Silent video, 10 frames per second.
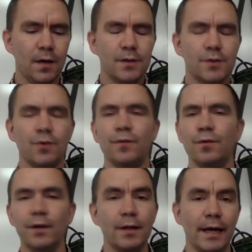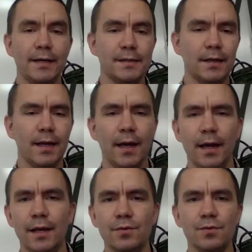So if you were in class
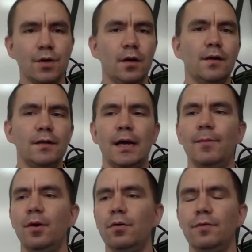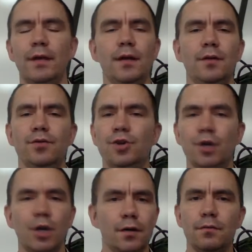today and you saw the demo, then you're
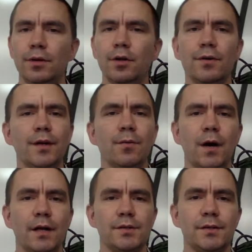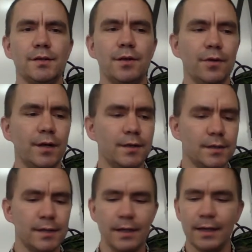good. You don't need to watch this. No need to
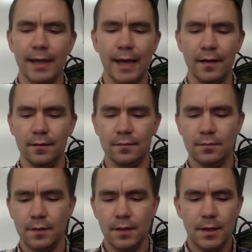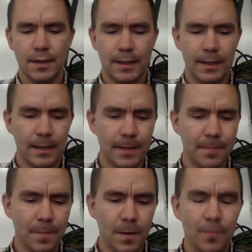see it again.
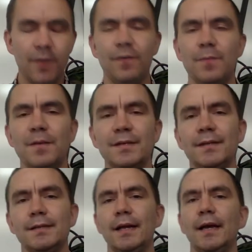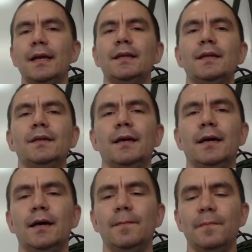But if you missed it today,
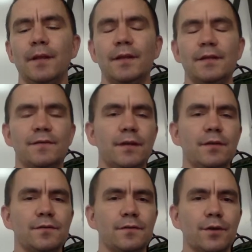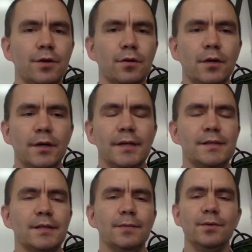then this video is for you.
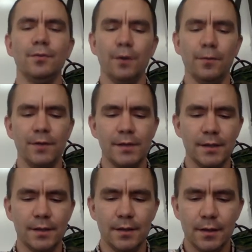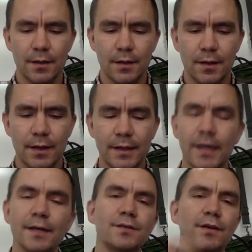It's similar to what we did in
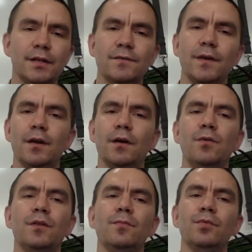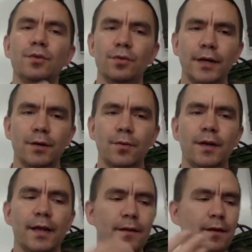yesterday's video with the blue
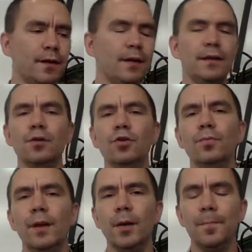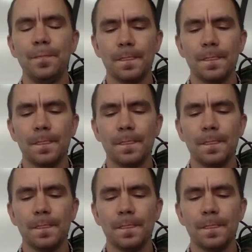liquid and the aluminum,